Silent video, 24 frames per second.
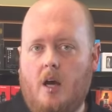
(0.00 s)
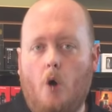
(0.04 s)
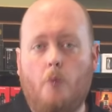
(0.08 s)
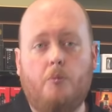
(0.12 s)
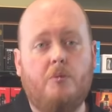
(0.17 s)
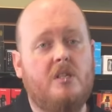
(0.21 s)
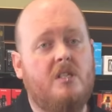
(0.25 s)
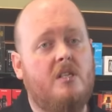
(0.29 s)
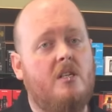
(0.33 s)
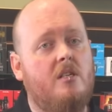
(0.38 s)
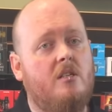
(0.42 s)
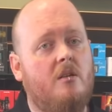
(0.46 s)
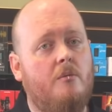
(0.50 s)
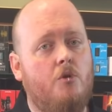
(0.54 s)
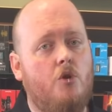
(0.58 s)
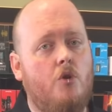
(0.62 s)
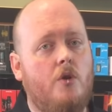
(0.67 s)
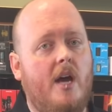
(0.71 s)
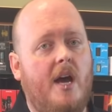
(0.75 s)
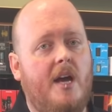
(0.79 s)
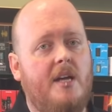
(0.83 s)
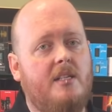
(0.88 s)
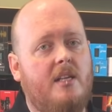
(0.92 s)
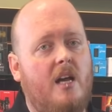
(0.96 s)
Hope to see some of
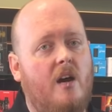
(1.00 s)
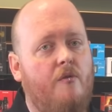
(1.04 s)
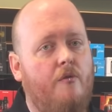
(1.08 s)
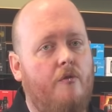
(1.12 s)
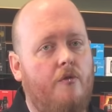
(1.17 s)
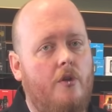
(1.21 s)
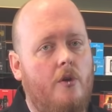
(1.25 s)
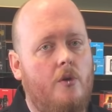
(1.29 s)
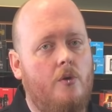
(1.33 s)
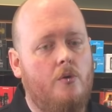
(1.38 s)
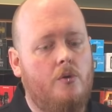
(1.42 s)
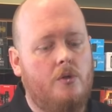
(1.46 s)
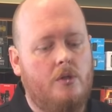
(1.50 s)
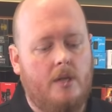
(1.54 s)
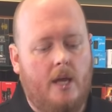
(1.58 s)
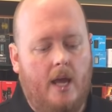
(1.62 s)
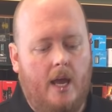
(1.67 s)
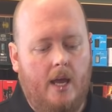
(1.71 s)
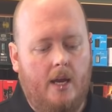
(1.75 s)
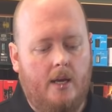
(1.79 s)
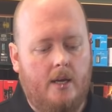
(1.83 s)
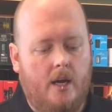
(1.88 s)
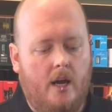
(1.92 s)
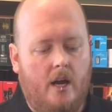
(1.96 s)
you guys out for those,
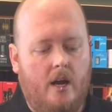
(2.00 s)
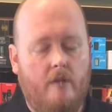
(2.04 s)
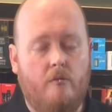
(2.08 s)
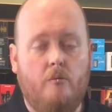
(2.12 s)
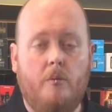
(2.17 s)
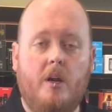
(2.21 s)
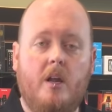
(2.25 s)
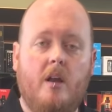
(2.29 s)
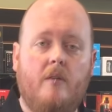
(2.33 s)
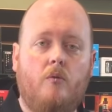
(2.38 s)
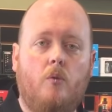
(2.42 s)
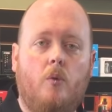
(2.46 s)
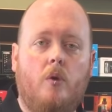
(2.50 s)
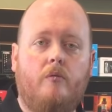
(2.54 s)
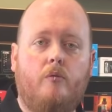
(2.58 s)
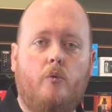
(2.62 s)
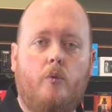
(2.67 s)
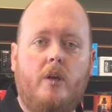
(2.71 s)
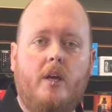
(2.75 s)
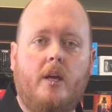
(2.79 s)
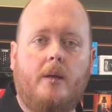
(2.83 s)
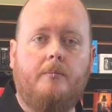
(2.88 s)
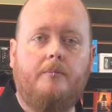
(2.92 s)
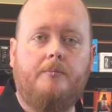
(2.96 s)
and everybody have a wonderful
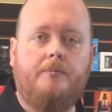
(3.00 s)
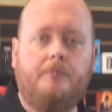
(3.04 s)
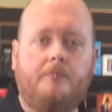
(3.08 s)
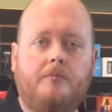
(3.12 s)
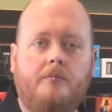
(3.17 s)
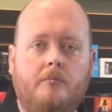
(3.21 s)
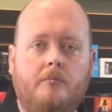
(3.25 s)
weekend.